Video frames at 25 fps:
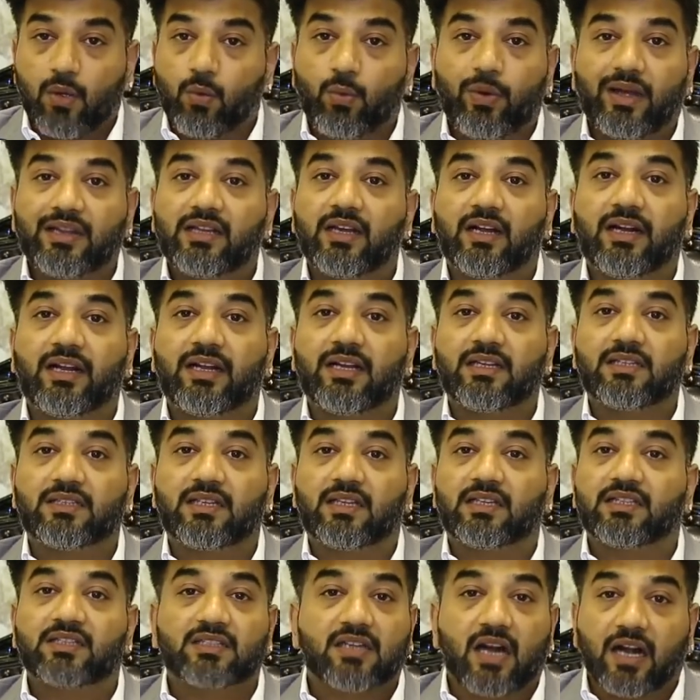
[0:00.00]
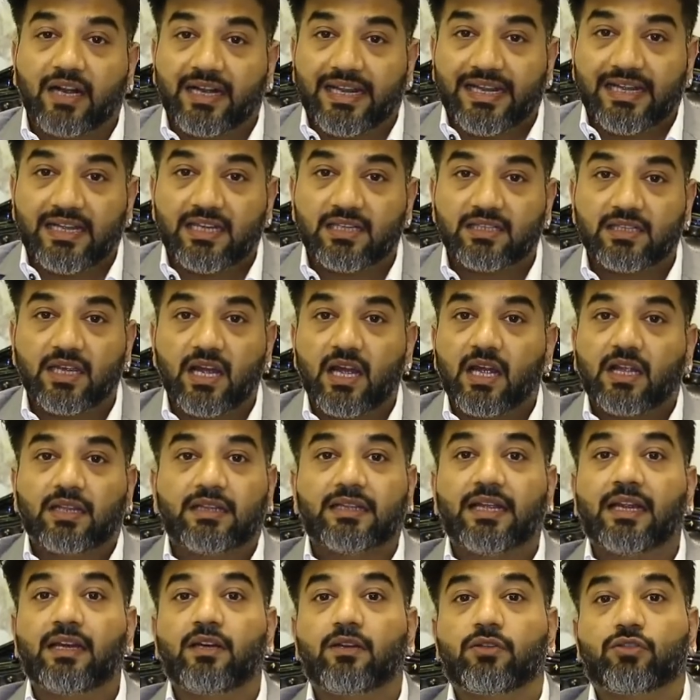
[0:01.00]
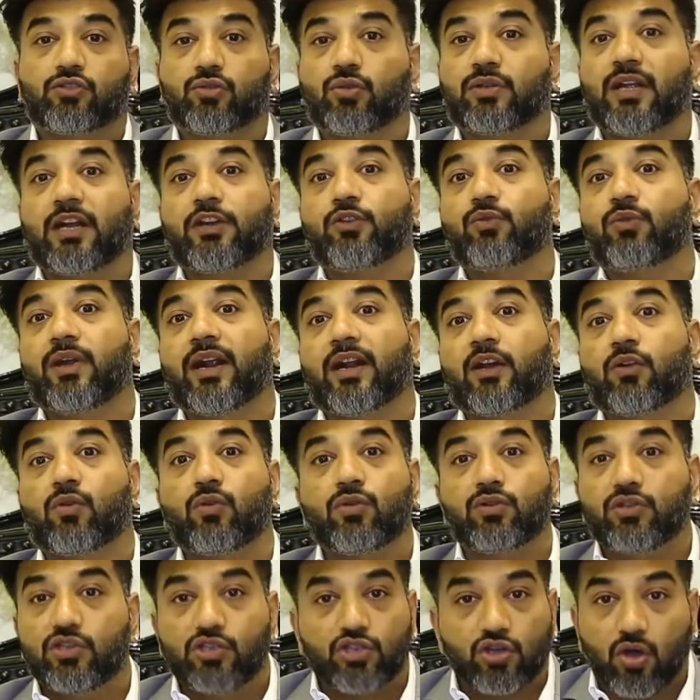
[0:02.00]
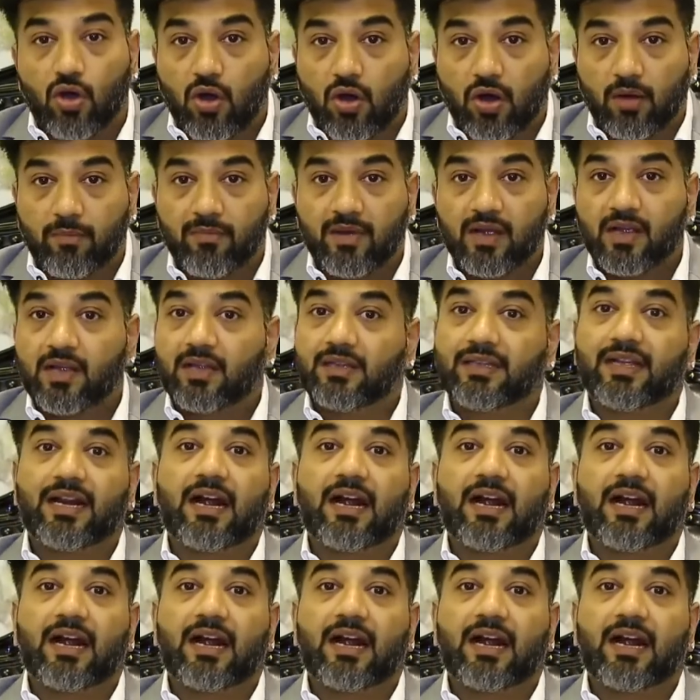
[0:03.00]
Whether it is studies, then so that you get a good job,